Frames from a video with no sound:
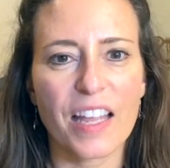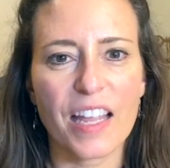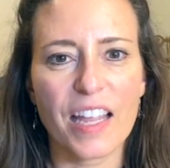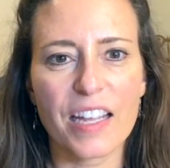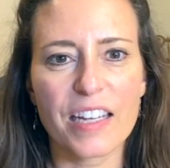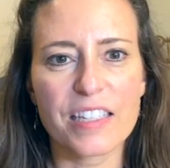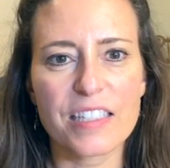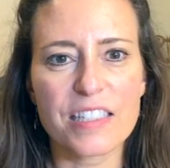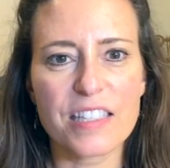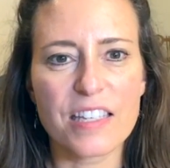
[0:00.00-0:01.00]

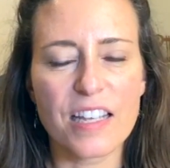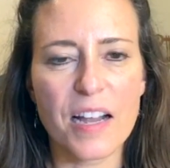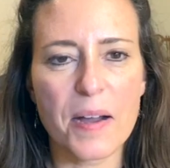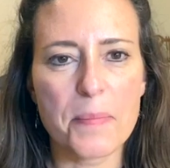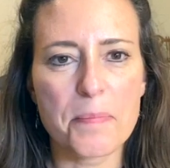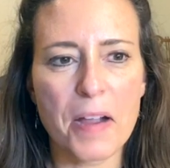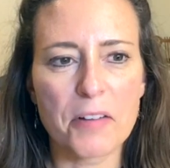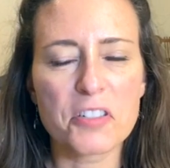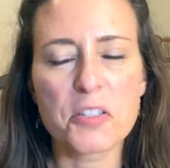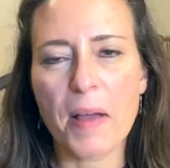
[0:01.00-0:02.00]
And my
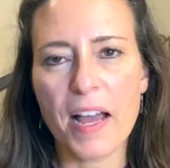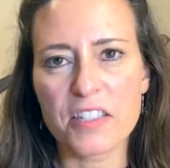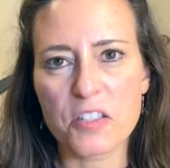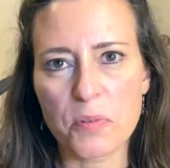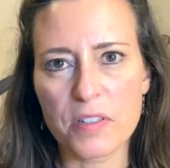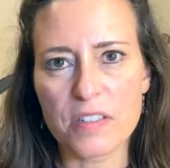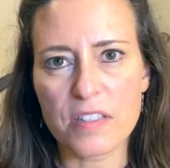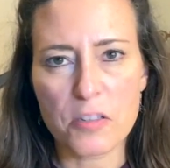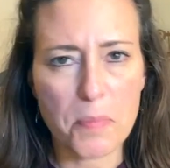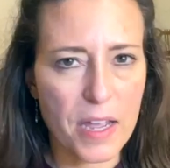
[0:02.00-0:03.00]
response was,
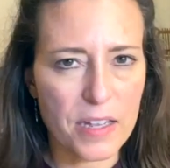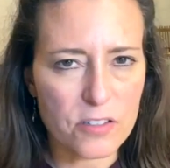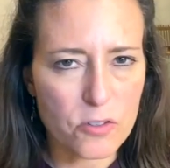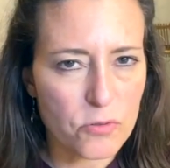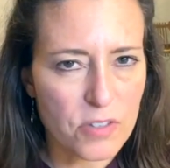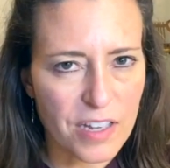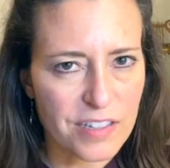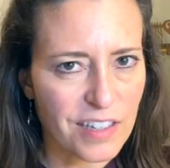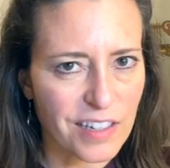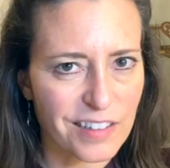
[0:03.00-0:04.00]
it depends. Who's
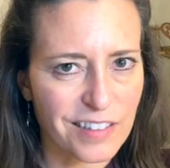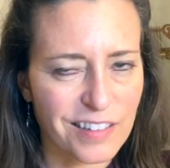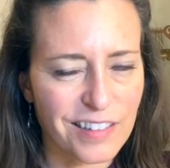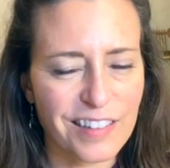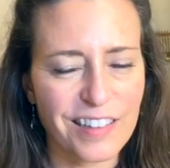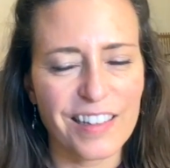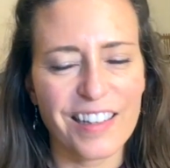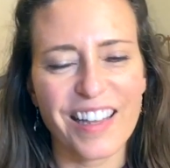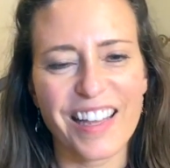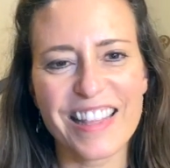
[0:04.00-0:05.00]
asking?
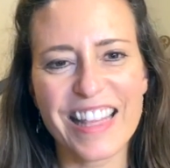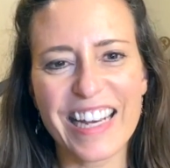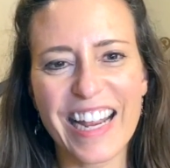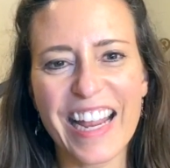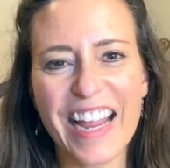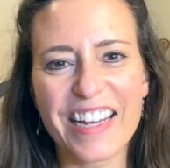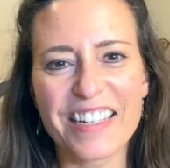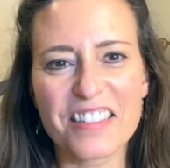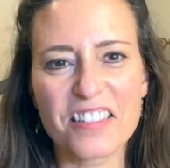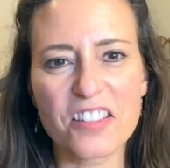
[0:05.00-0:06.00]
And then I
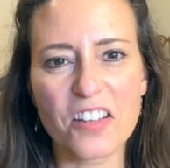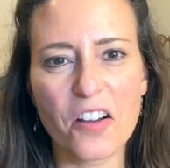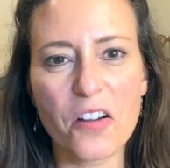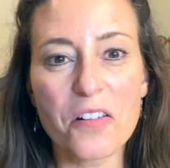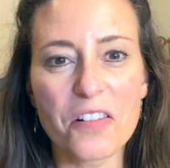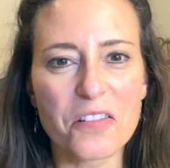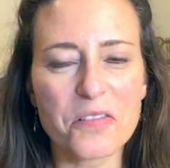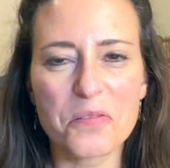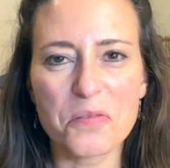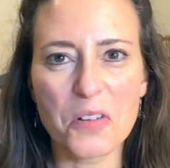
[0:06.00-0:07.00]
asked, oh,
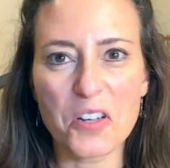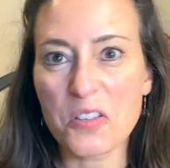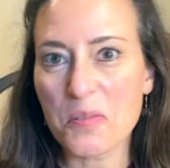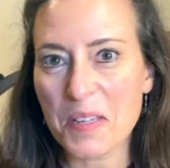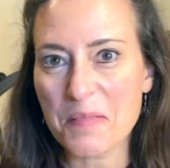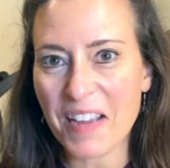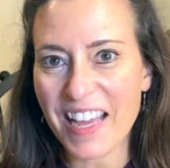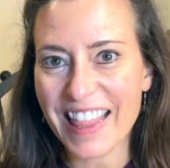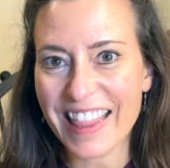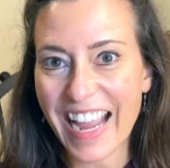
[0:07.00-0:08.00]
what do you mean
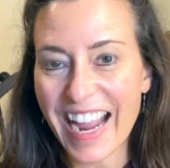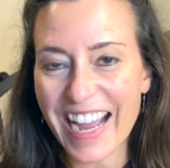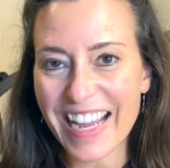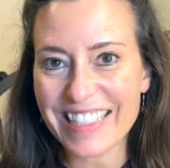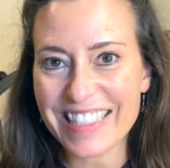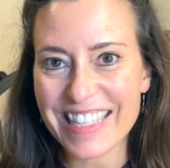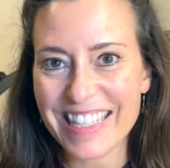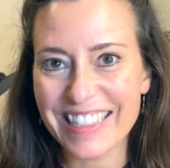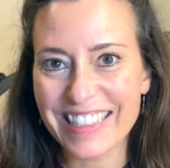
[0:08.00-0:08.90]
by that?